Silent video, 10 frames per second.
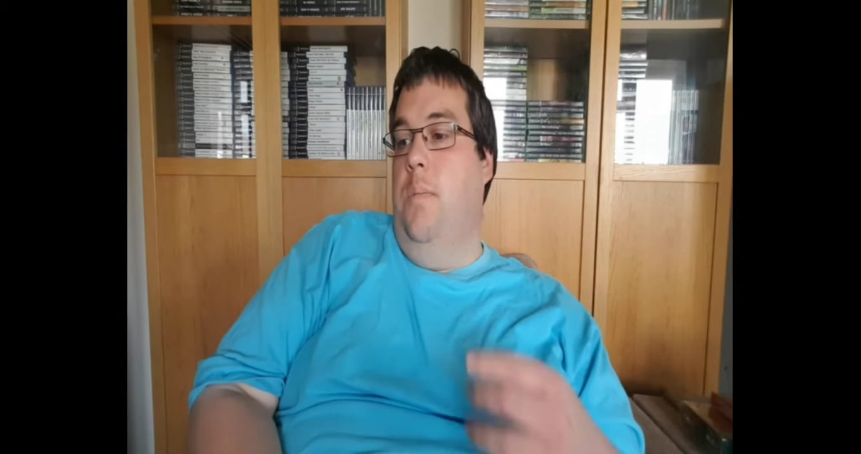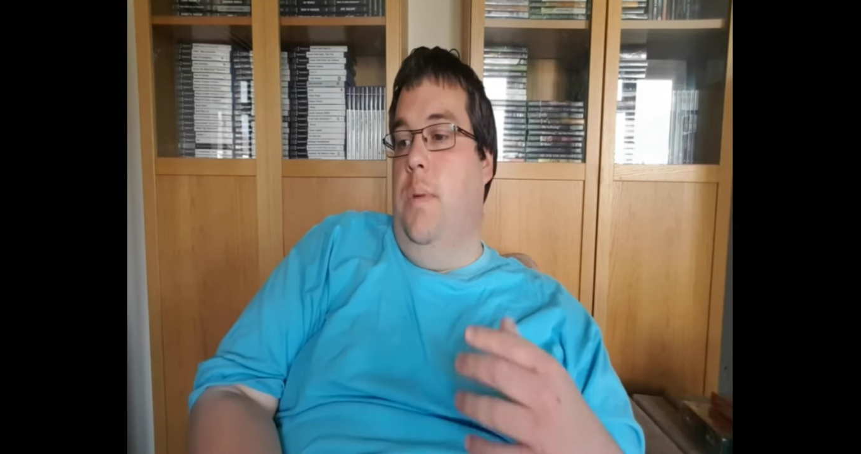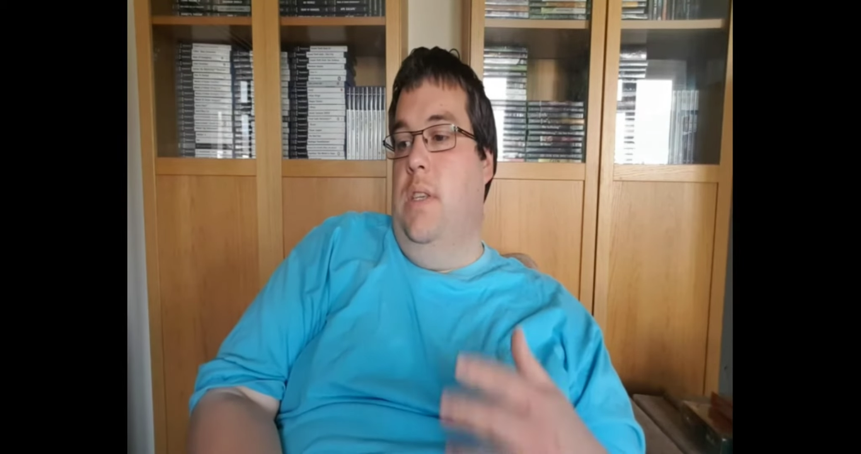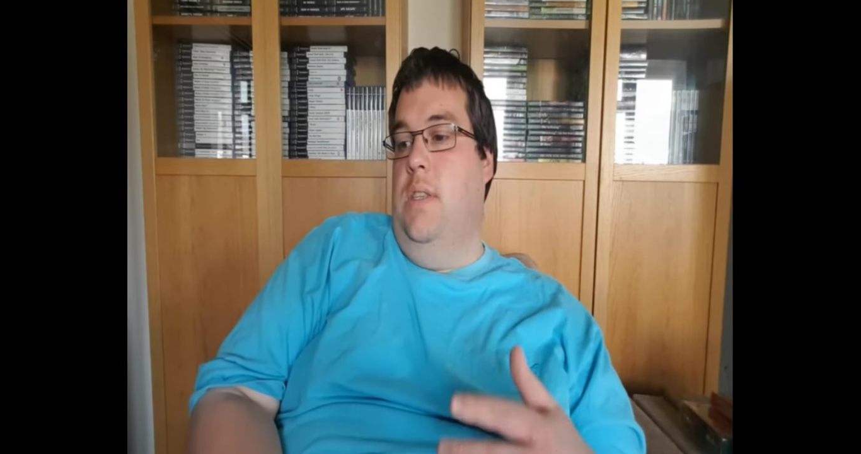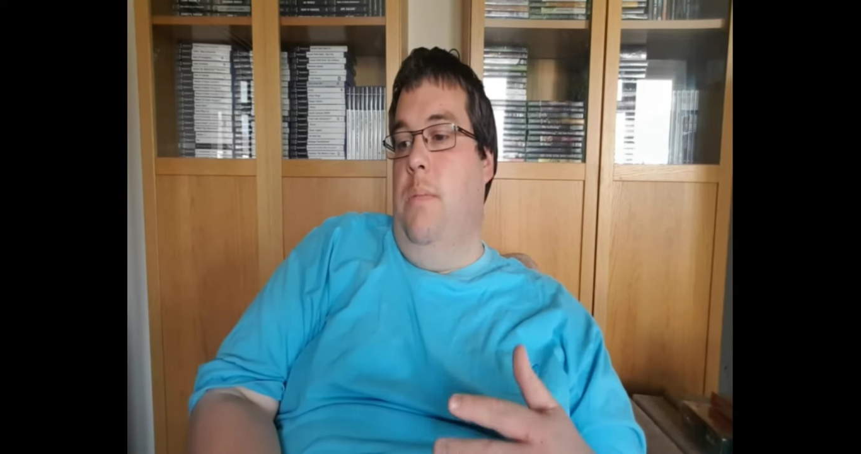
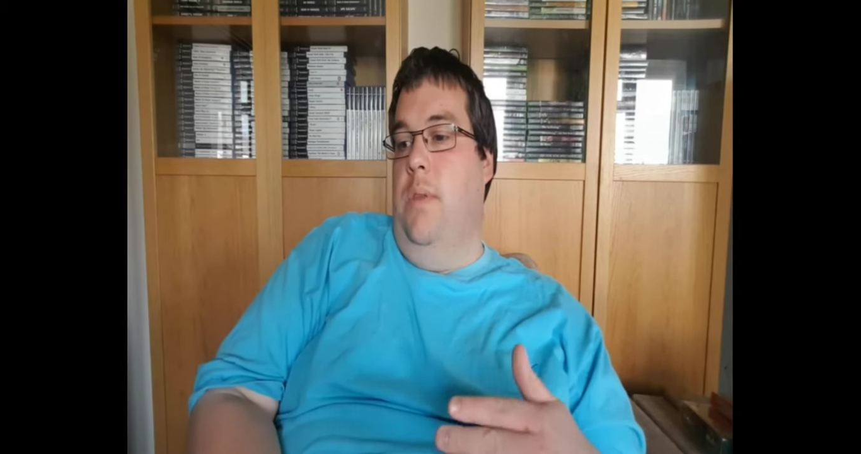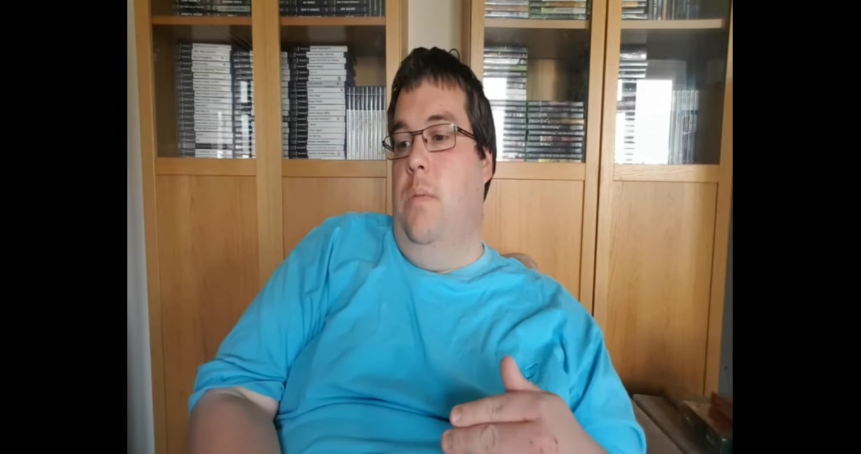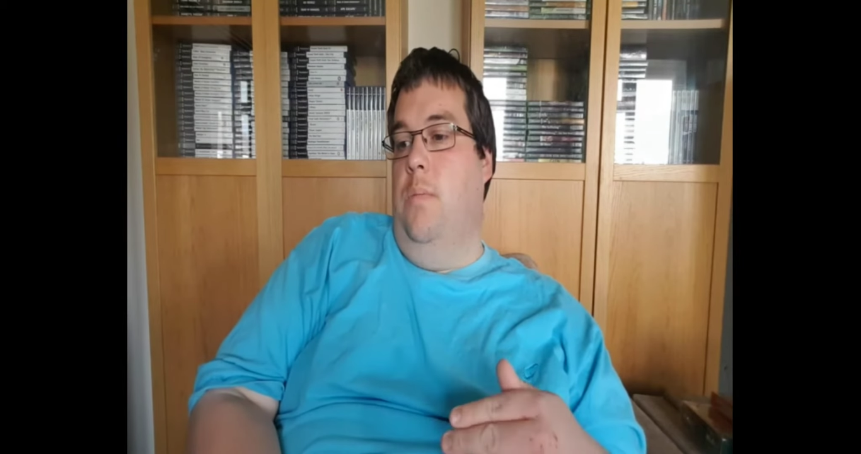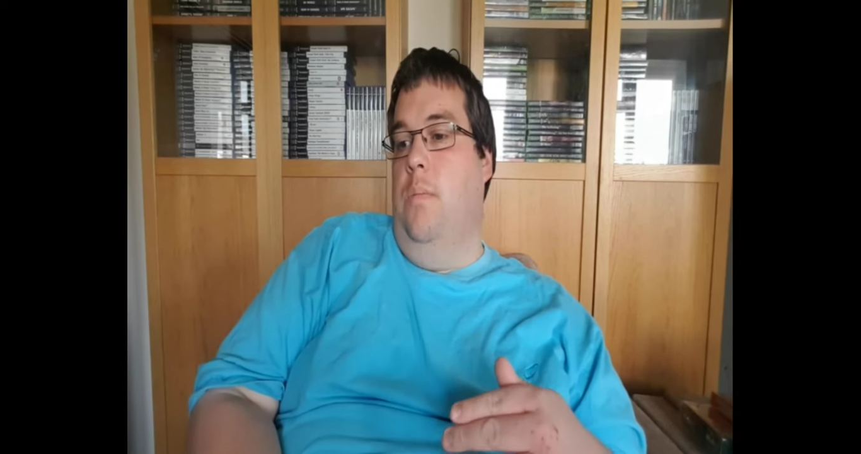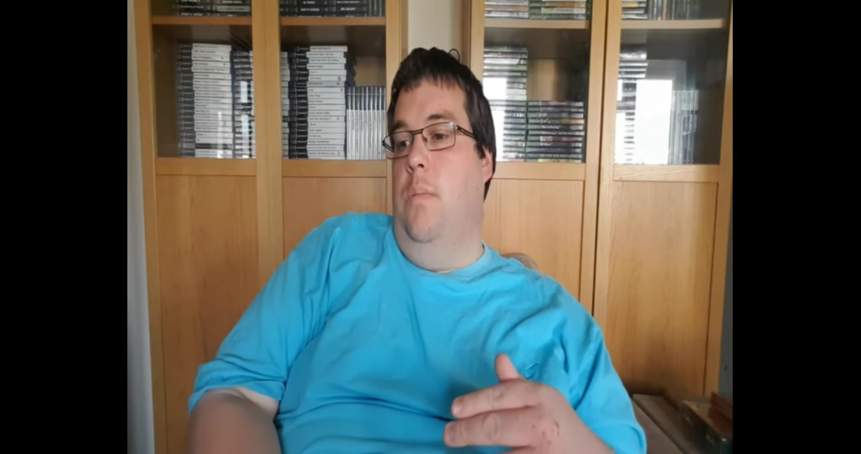because some of
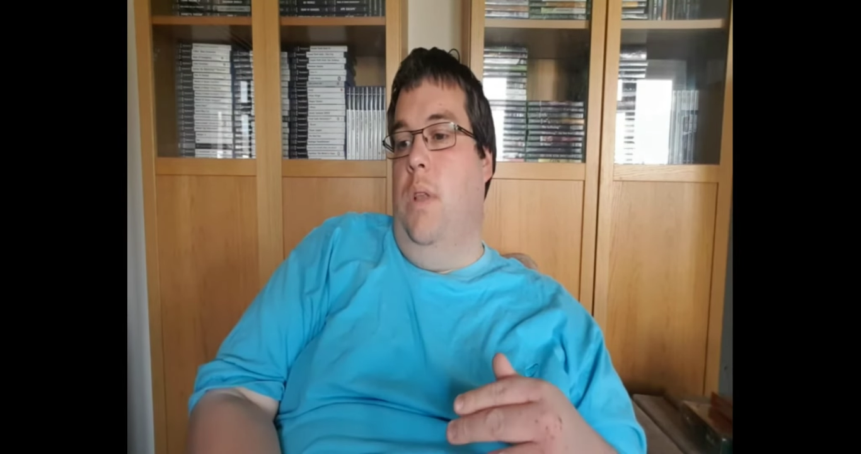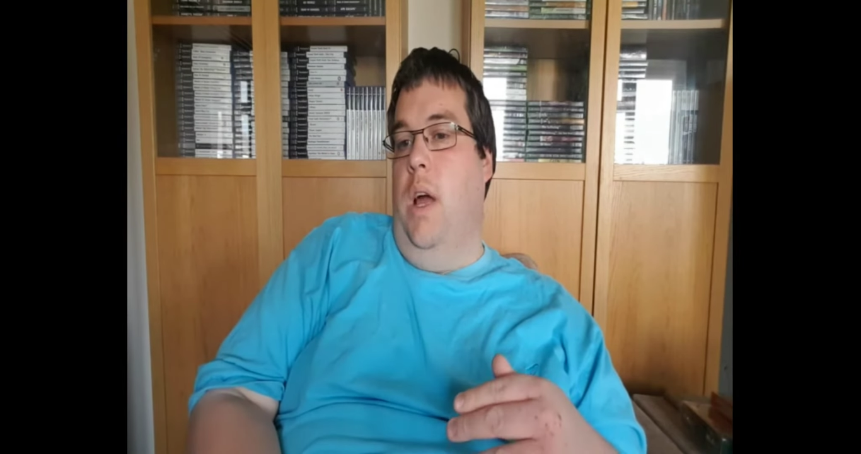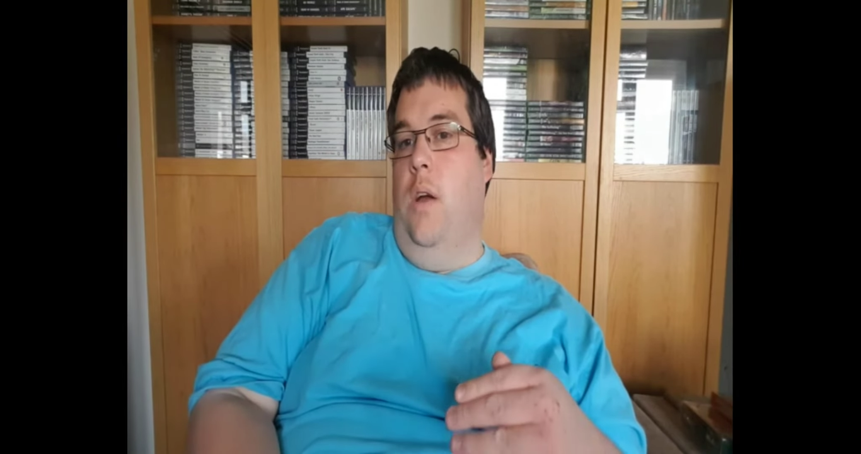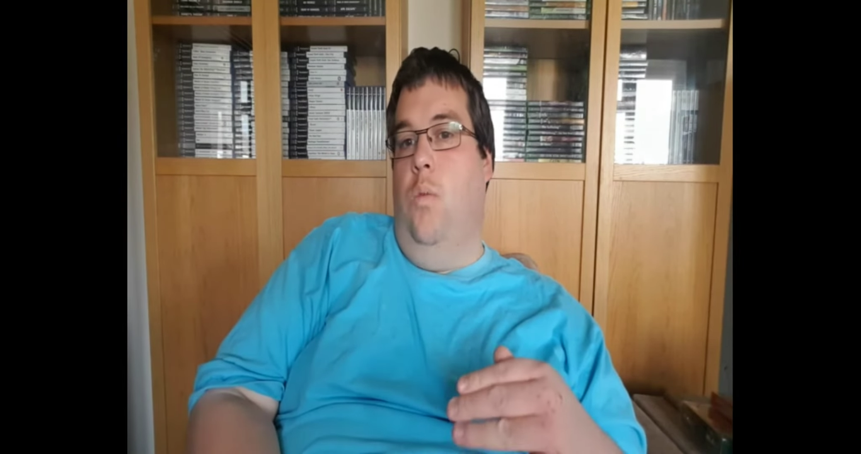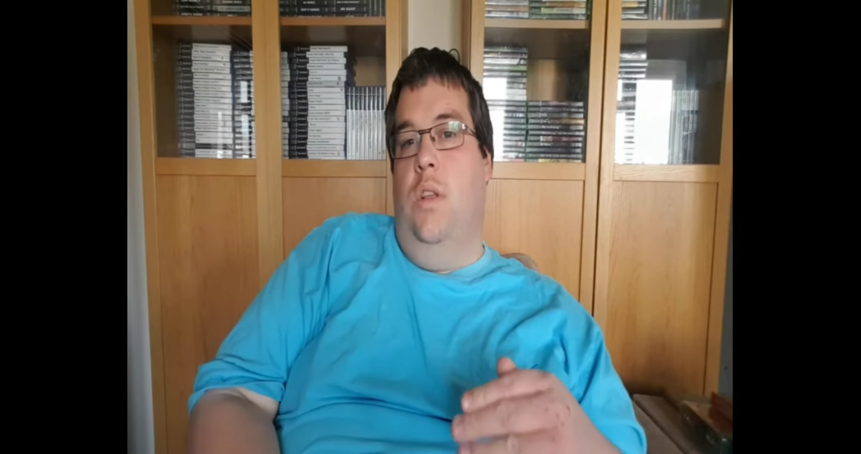them
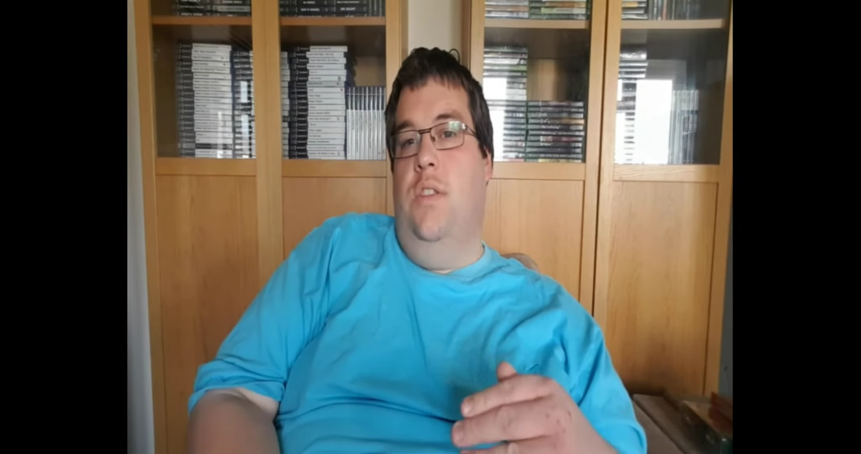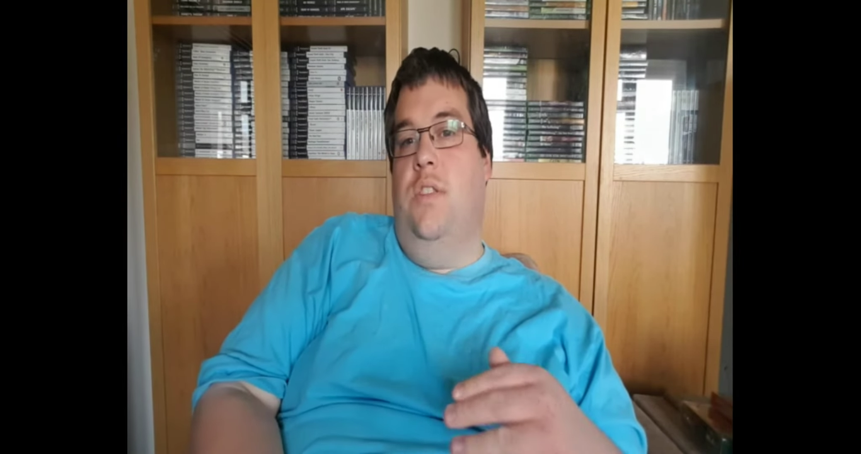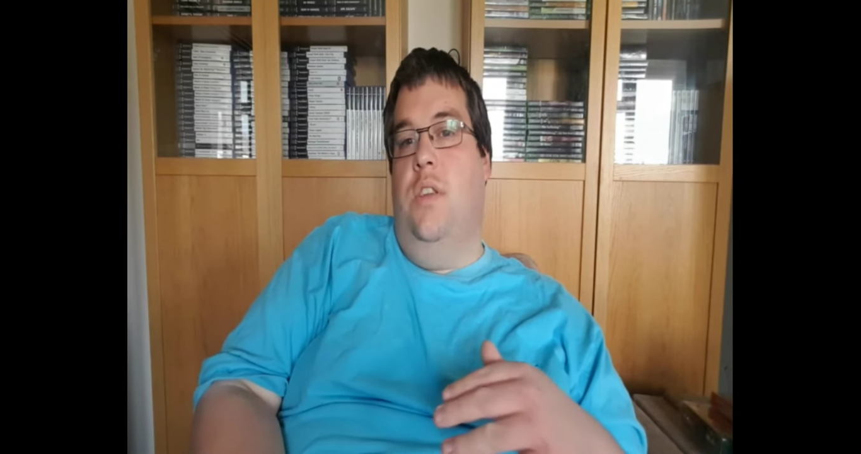like are ones